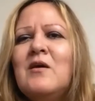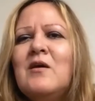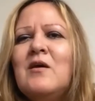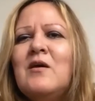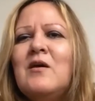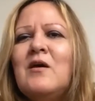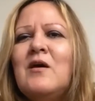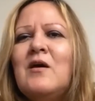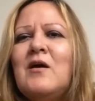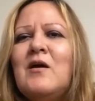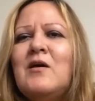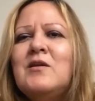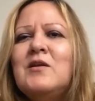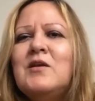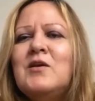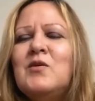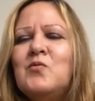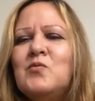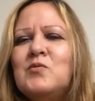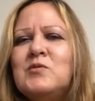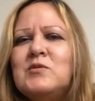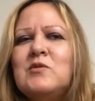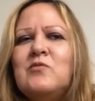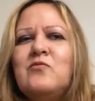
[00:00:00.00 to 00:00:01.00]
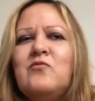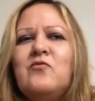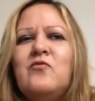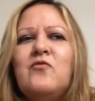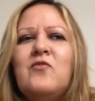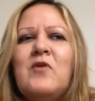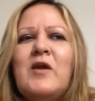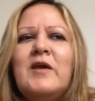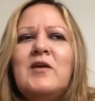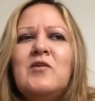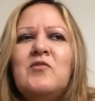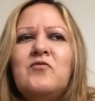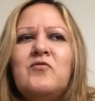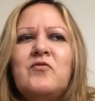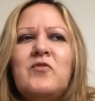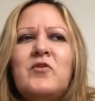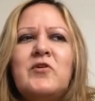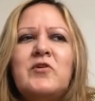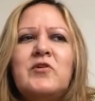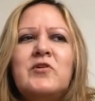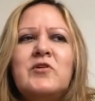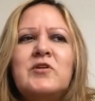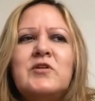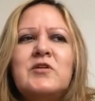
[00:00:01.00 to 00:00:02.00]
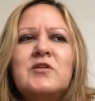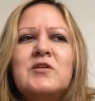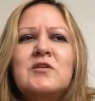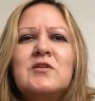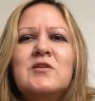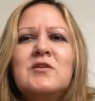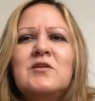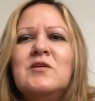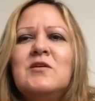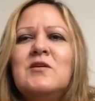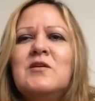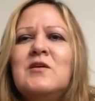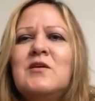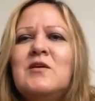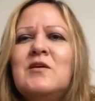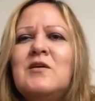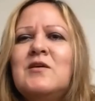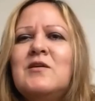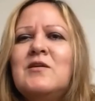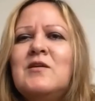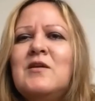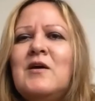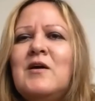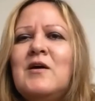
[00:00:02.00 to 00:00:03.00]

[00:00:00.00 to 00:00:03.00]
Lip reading: and he was in Frankfurt, and